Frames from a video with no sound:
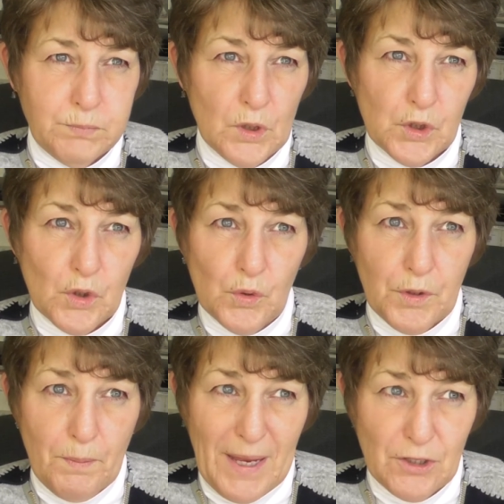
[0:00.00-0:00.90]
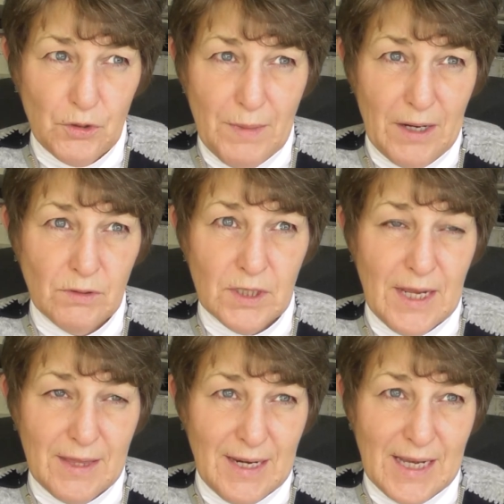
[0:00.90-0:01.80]
sort the bedroom out to
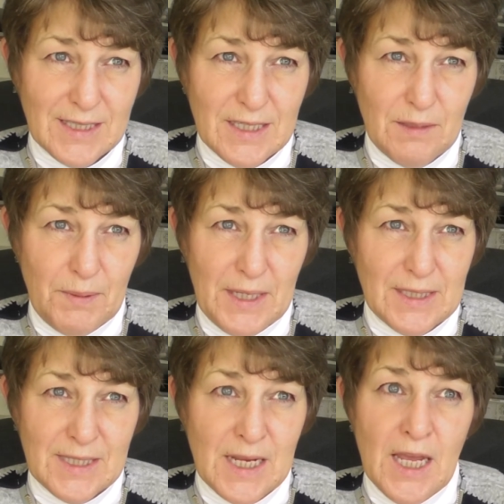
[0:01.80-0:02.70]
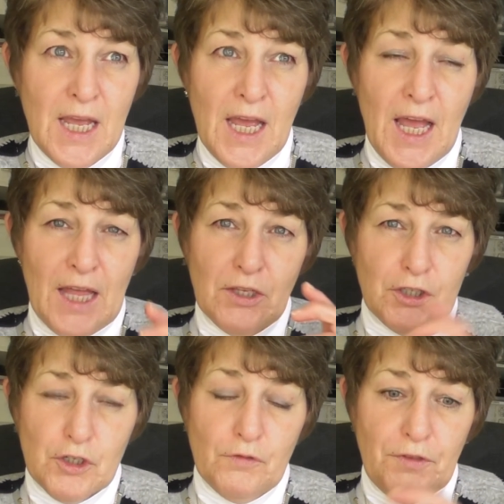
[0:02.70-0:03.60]
get the last of the bits, and the
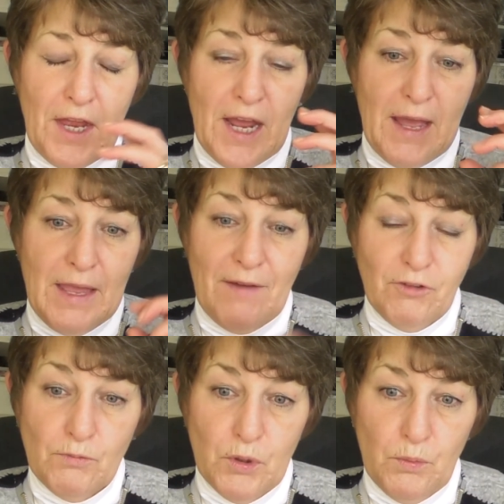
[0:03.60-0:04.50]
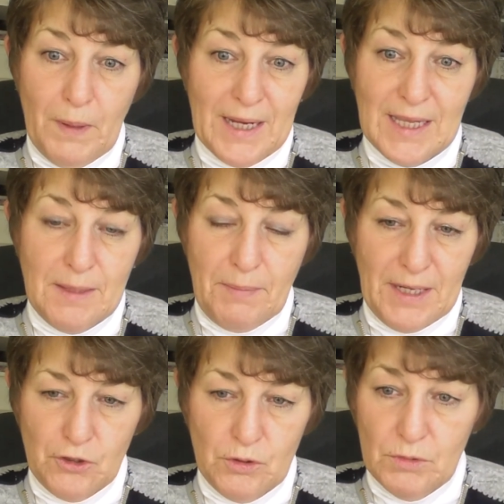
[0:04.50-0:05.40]
stuff that I haven't put back in the
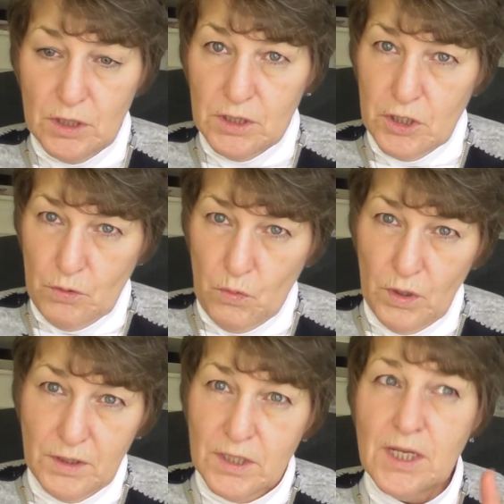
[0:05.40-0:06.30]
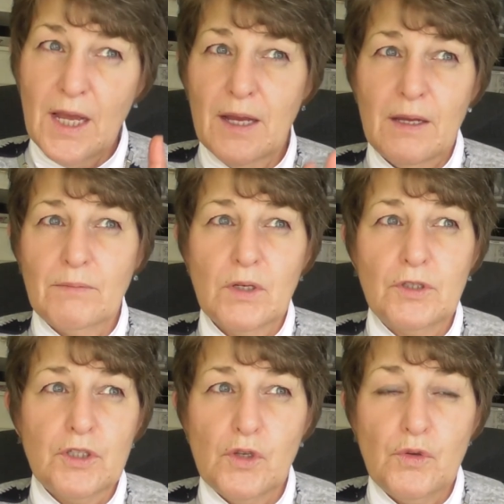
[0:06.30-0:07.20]
bedroom because I don't want, I'm going
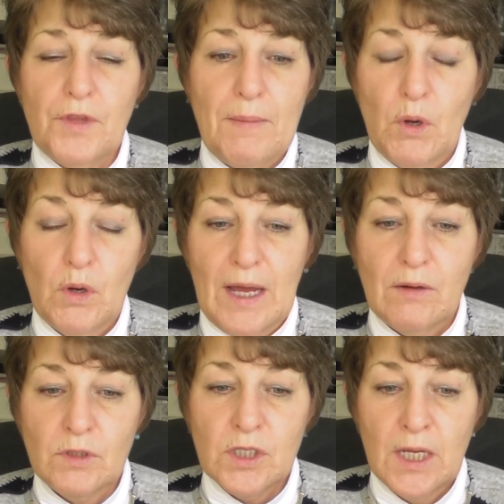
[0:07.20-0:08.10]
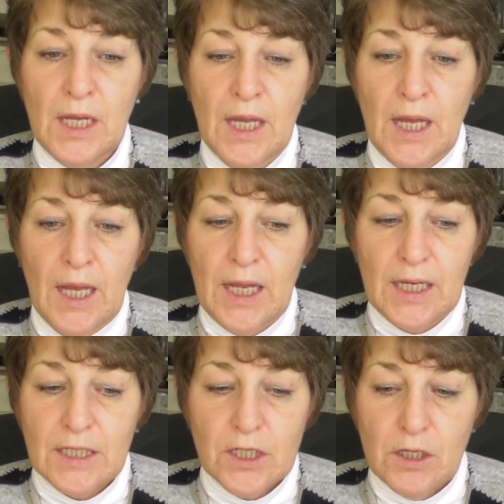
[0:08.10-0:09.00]
to sort them all out
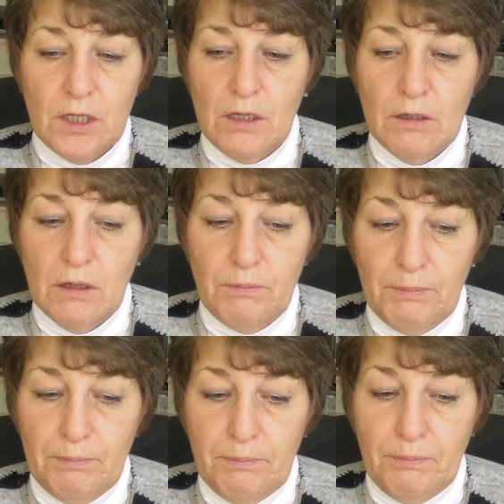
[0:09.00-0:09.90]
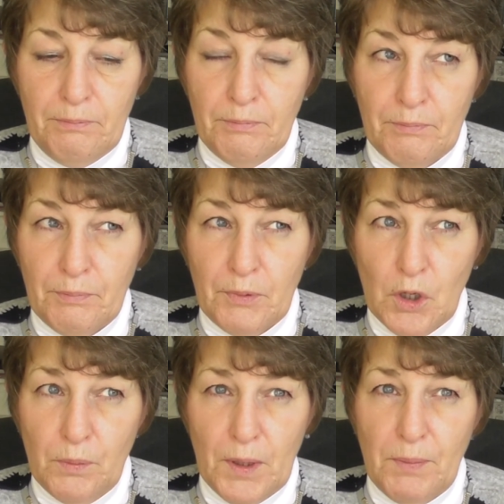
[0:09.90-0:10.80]
into a
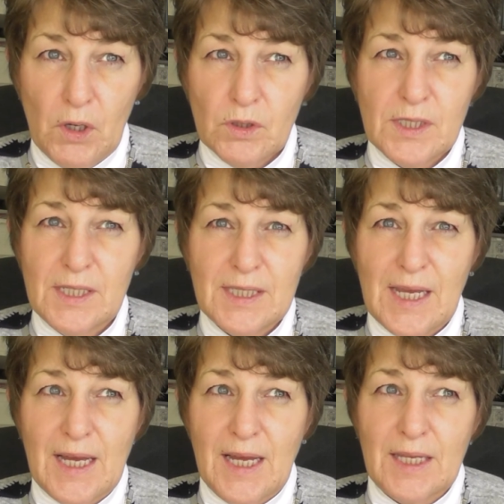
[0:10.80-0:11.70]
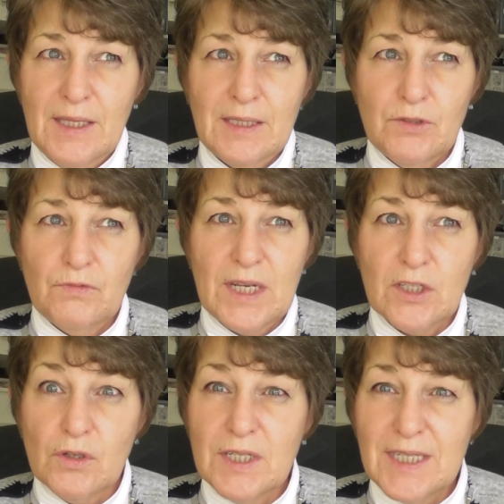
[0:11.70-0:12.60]
couple of boxes, and
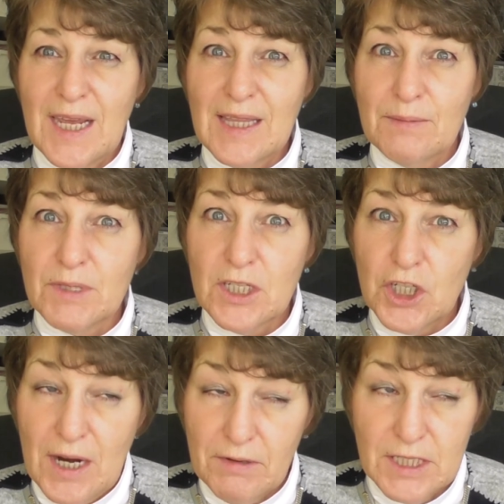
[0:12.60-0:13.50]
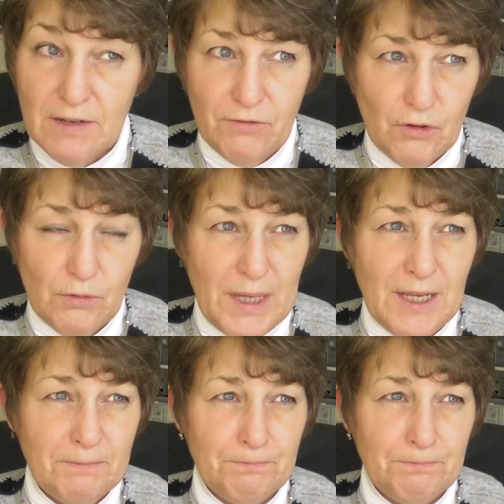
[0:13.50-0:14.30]
Rick's going to take them to charity for me.